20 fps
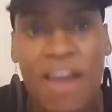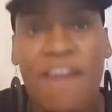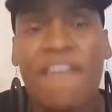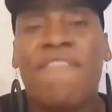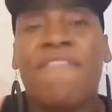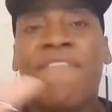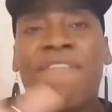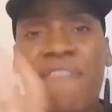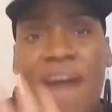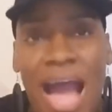
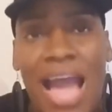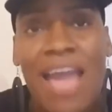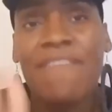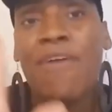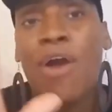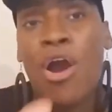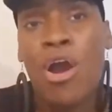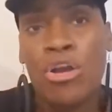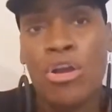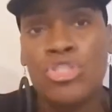
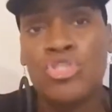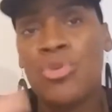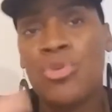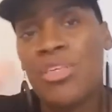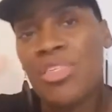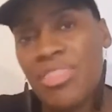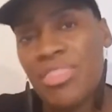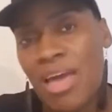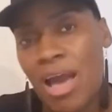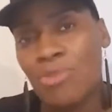
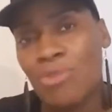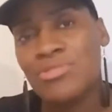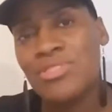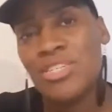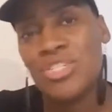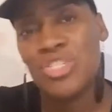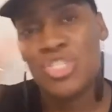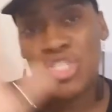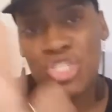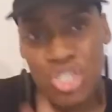
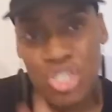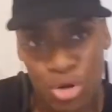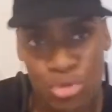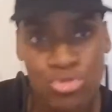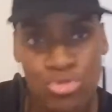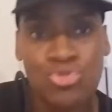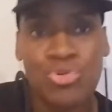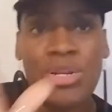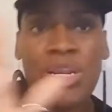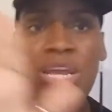500,000
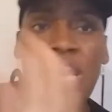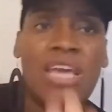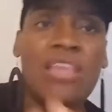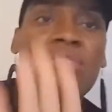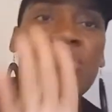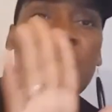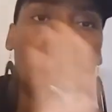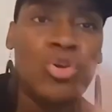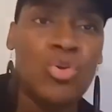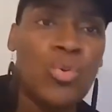children
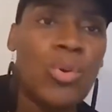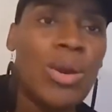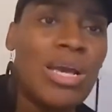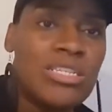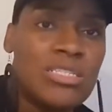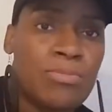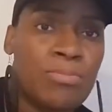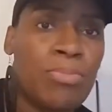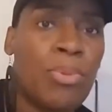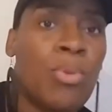in the
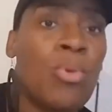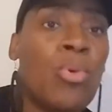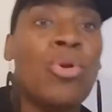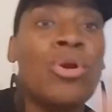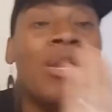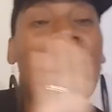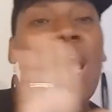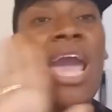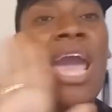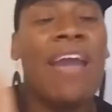US
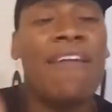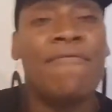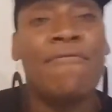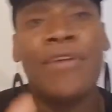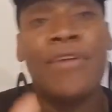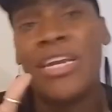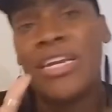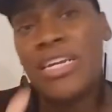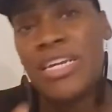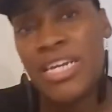born
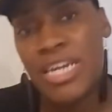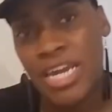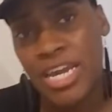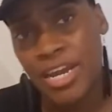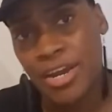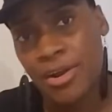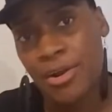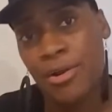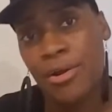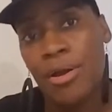every
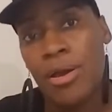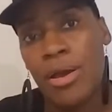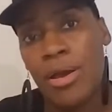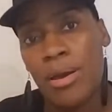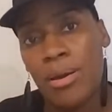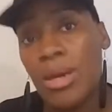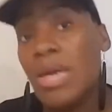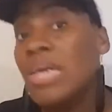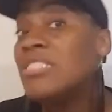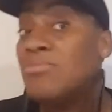year.
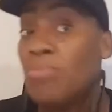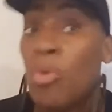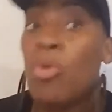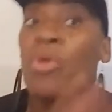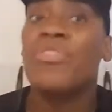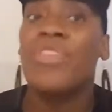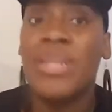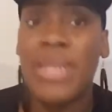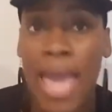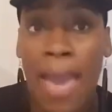It's
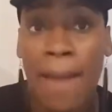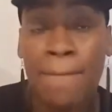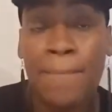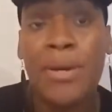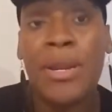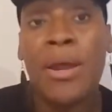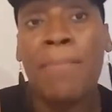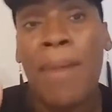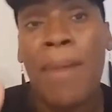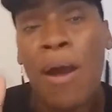more than that,
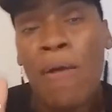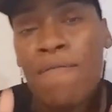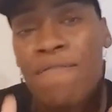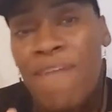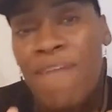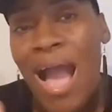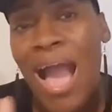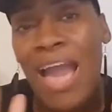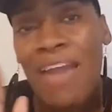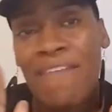but about
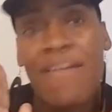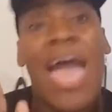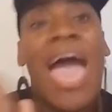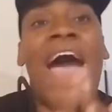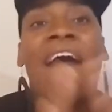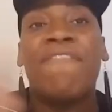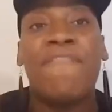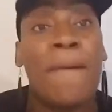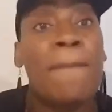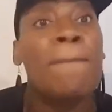
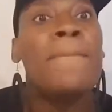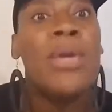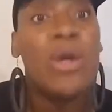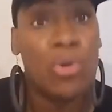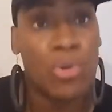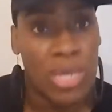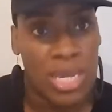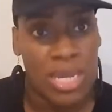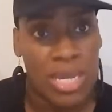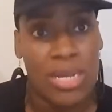half a
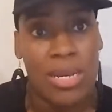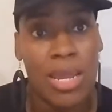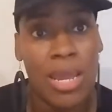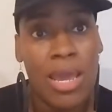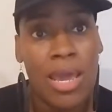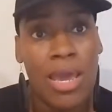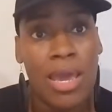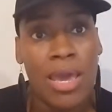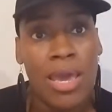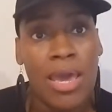million
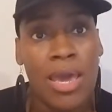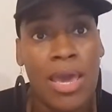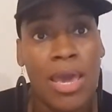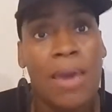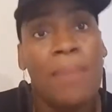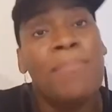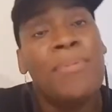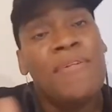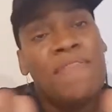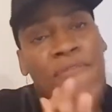
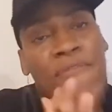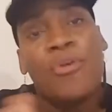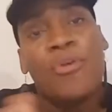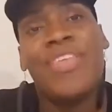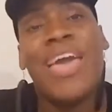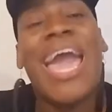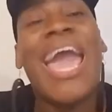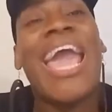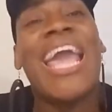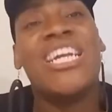before
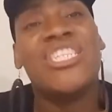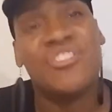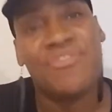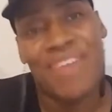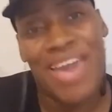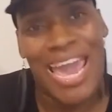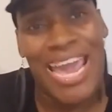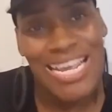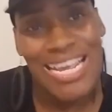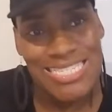the age of
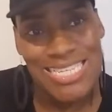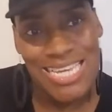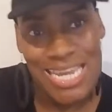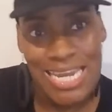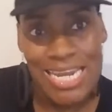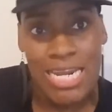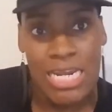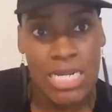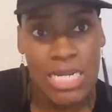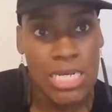
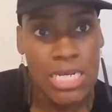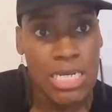18